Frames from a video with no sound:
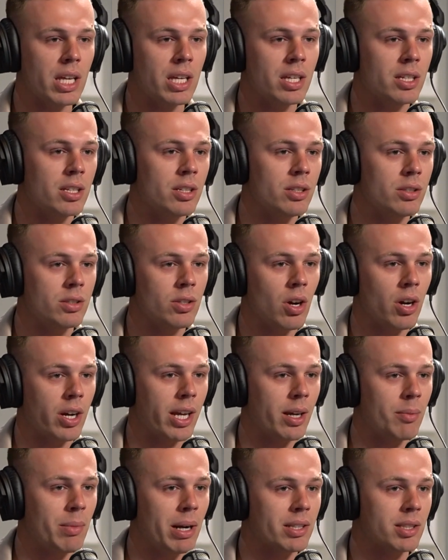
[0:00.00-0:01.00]
end
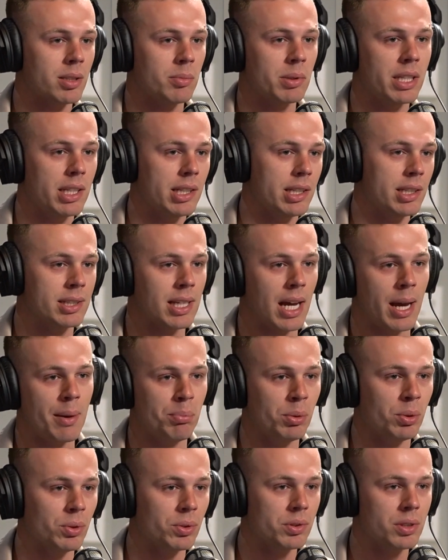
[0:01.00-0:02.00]
talking about some of the
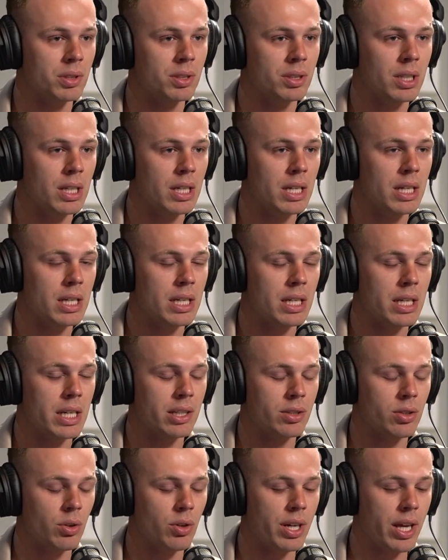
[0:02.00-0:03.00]
disciples.
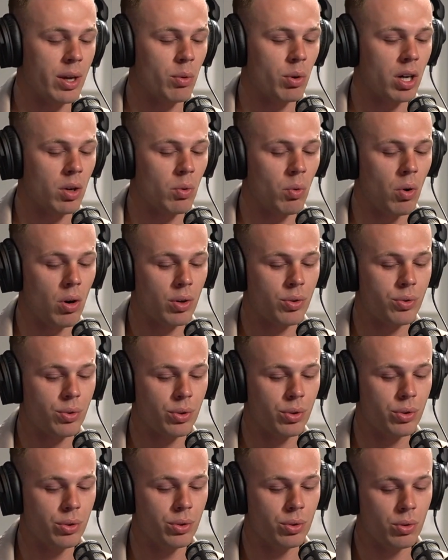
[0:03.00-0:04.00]
And so today we're going to walk
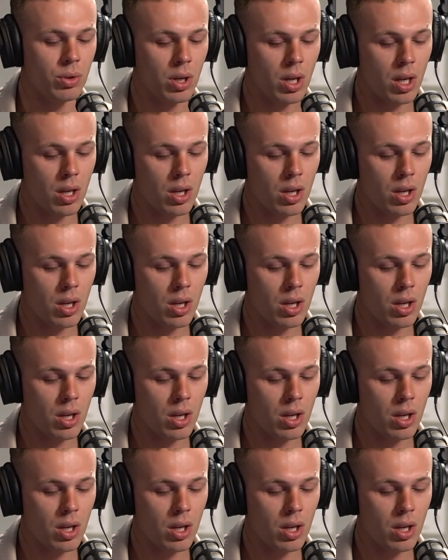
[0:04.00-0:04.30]
through